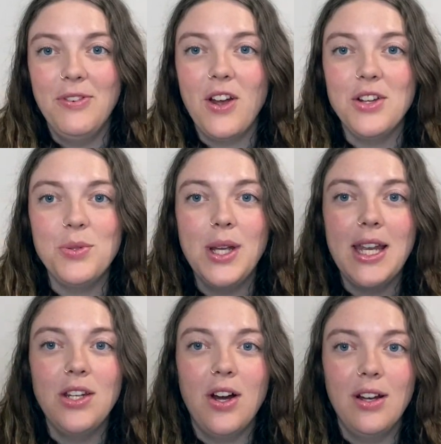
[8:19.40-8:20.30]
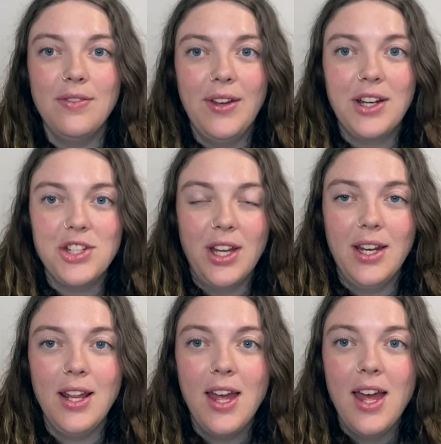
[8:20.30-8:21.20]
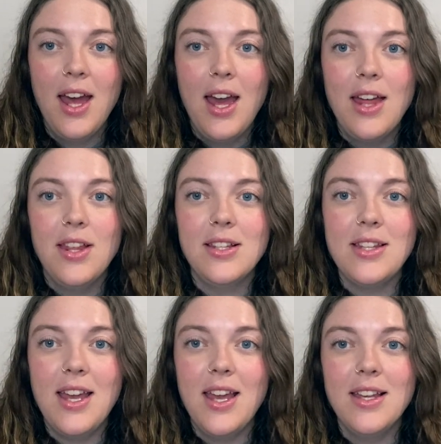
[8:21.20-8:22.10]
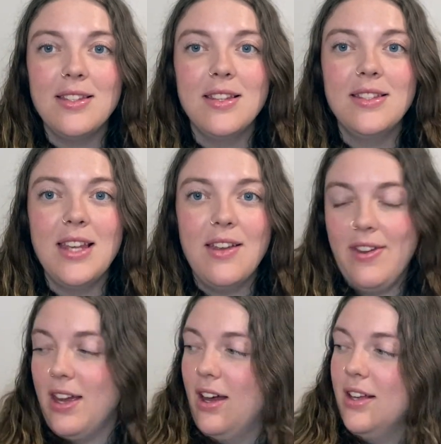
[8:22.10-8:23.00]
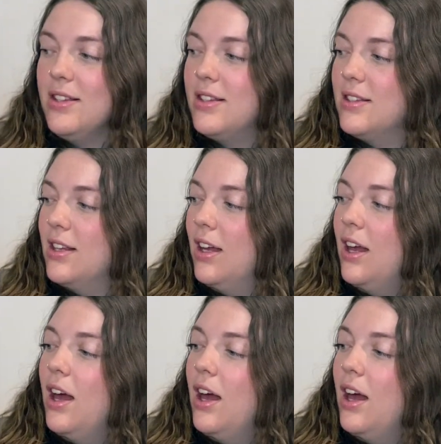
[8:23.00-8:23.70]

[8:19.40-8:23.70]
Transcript: on to a nonfiction. This is Saving Us,